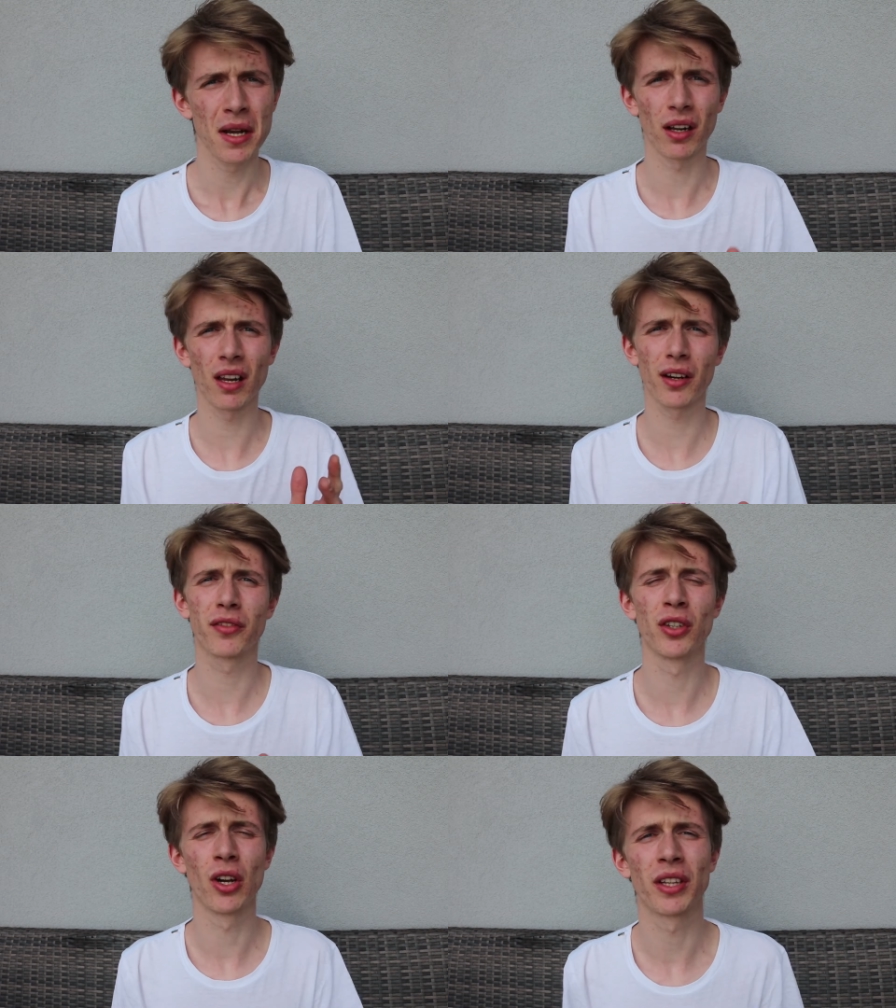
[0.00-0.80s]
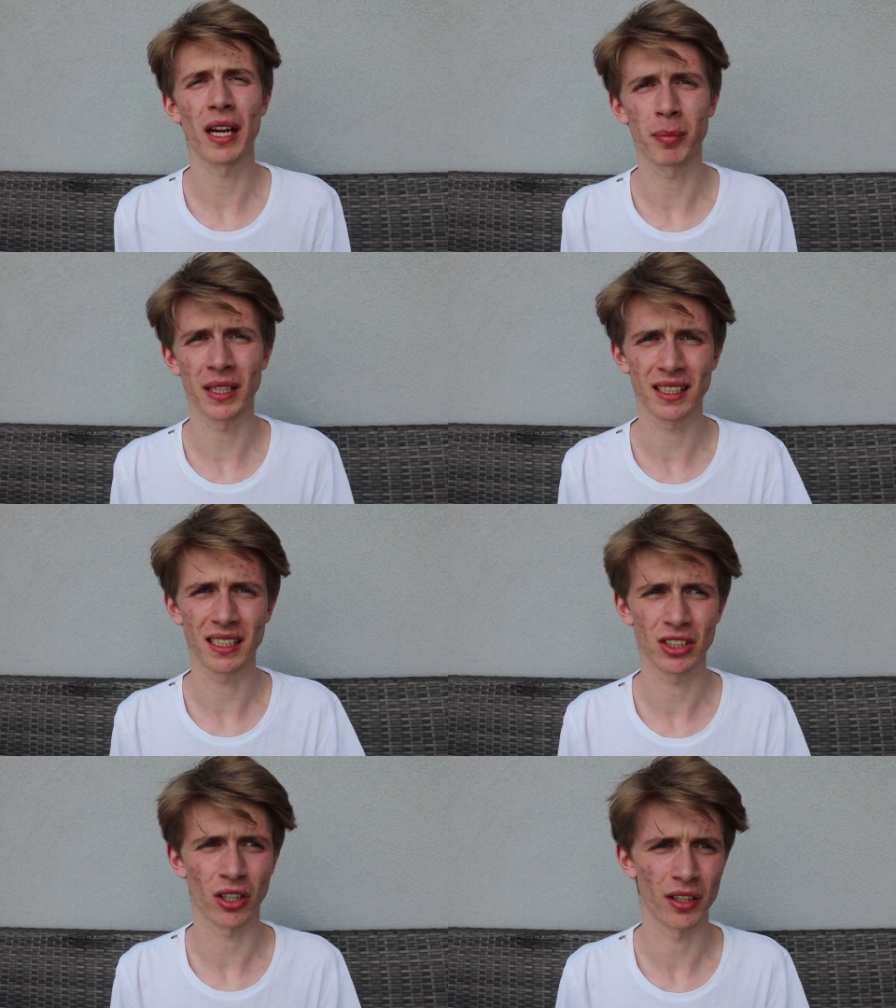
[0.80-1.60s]
a lot of you know that I play the
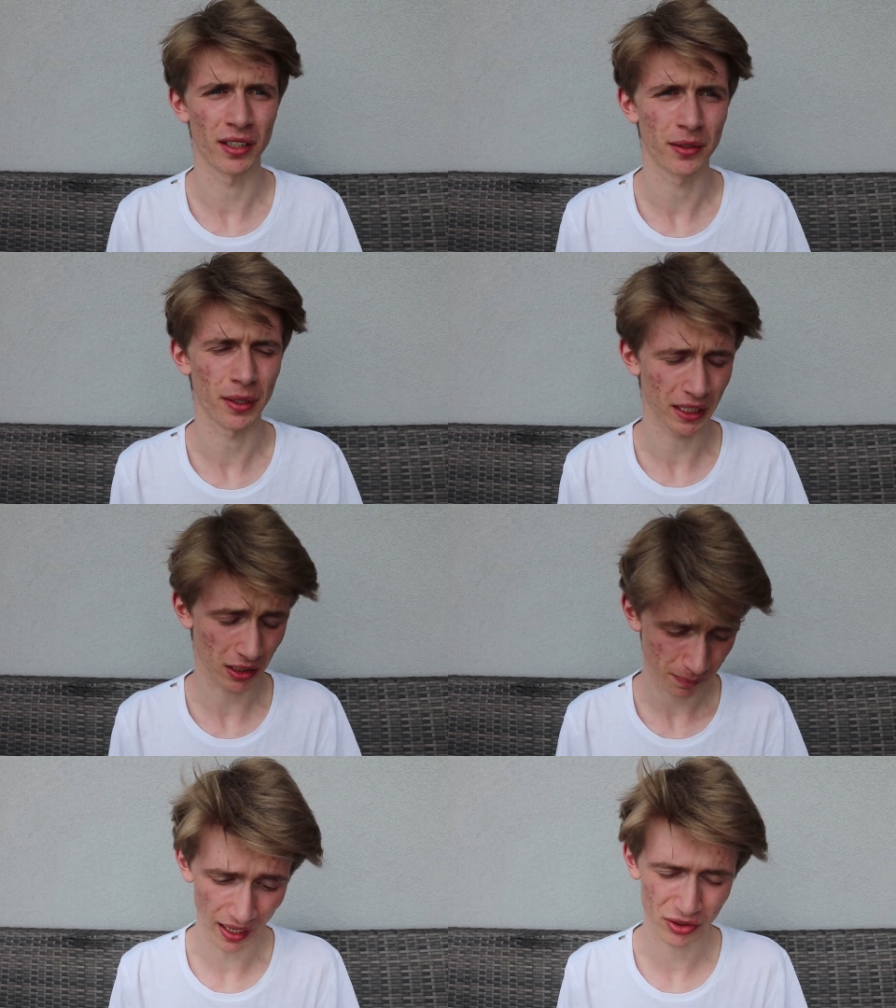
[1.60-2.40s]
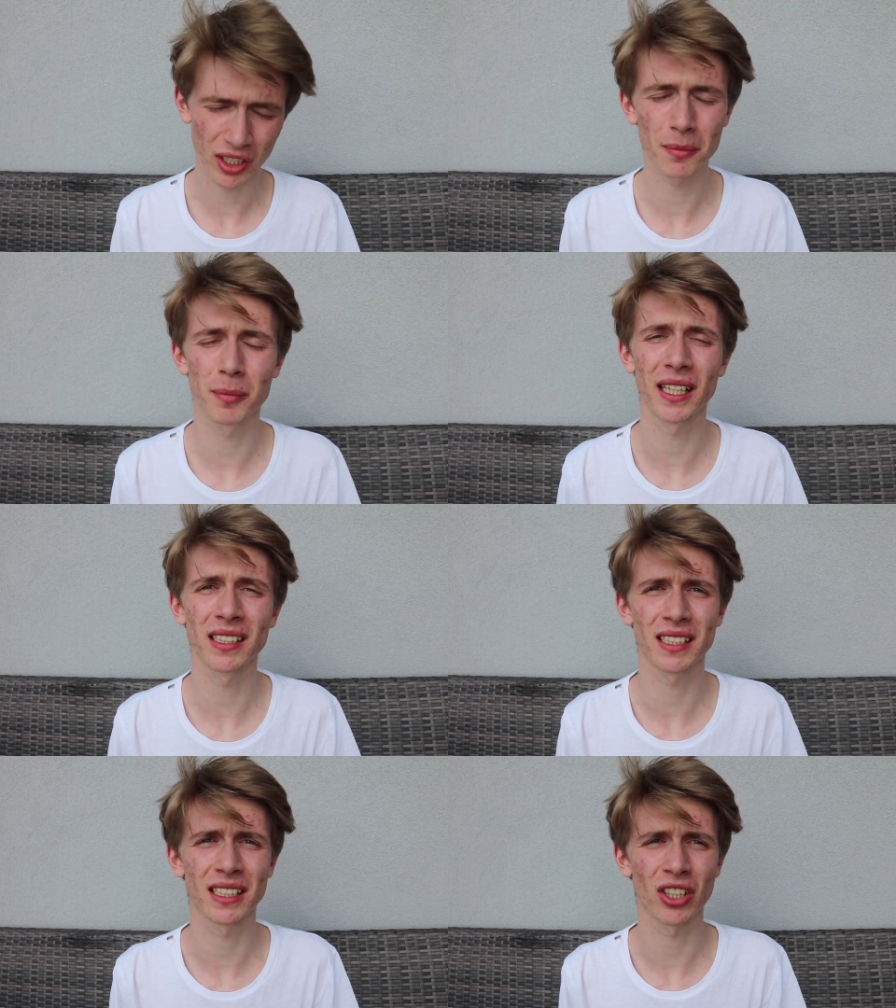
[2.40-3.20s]
guitar right I've started
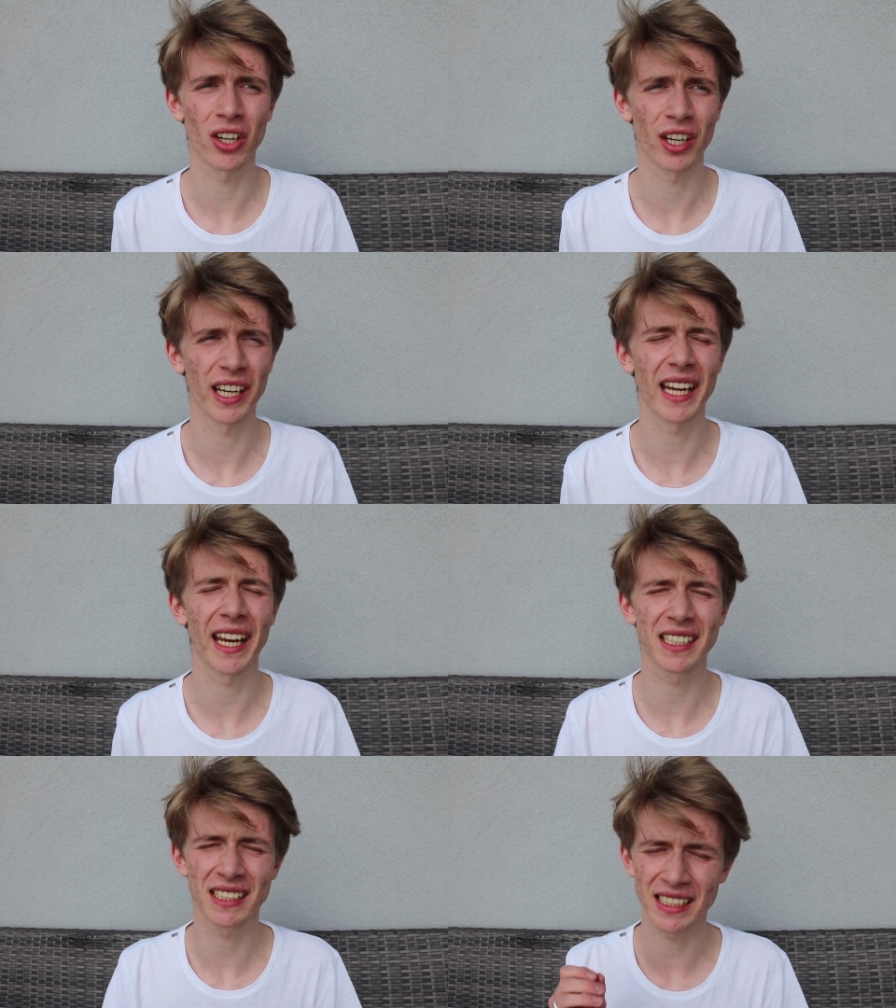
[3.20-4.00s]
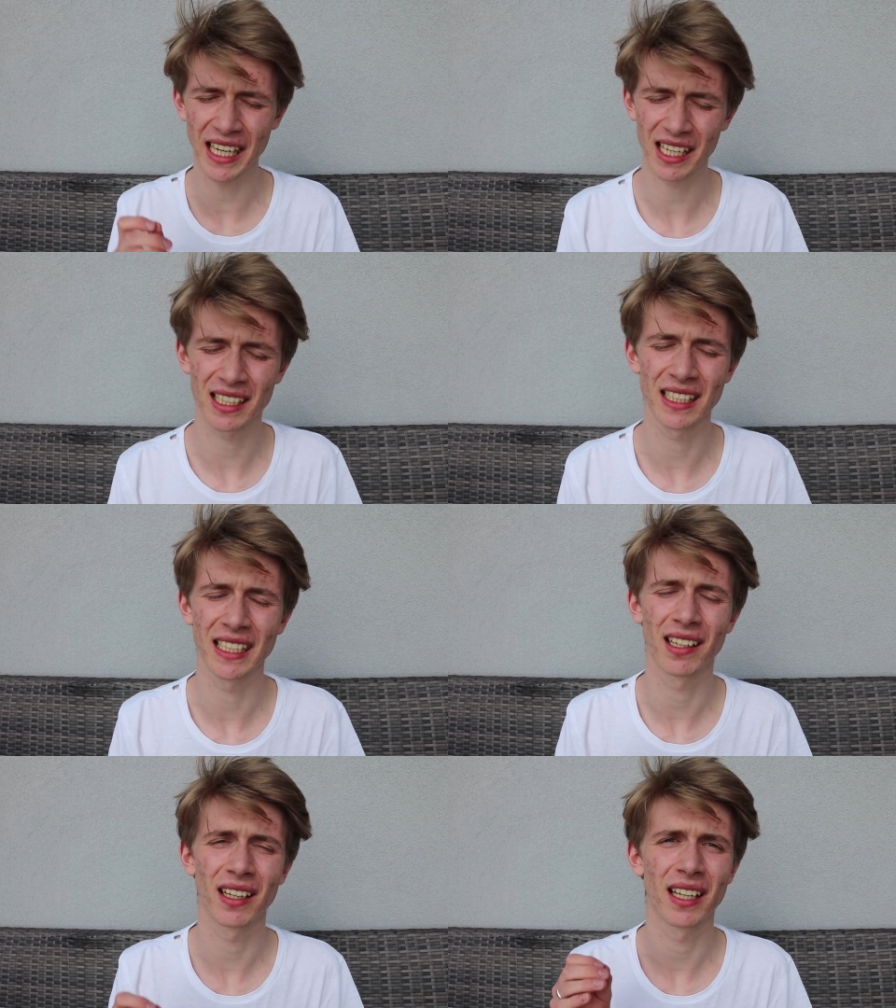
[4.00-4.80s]
playing the guitar exactly